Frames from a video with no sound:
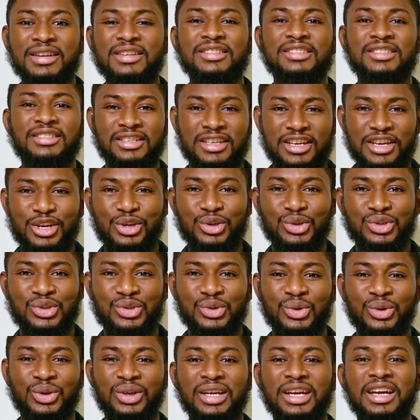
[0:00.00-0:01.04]
See you
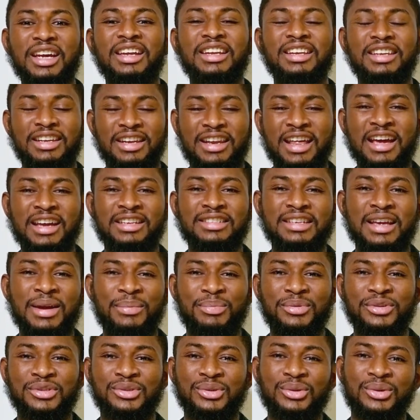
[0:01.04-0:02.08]
soon in the next
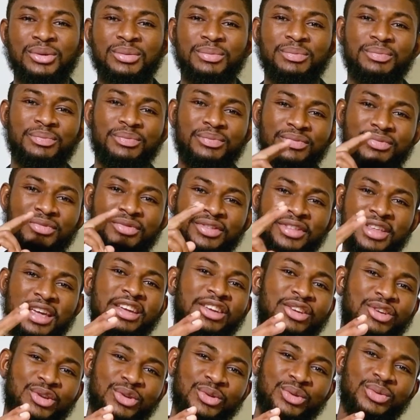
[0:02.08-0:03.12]
episode.
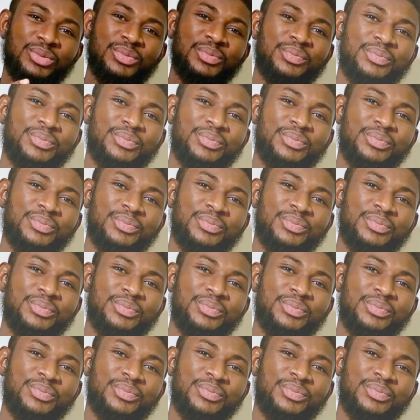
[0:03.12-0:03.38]
Thank you.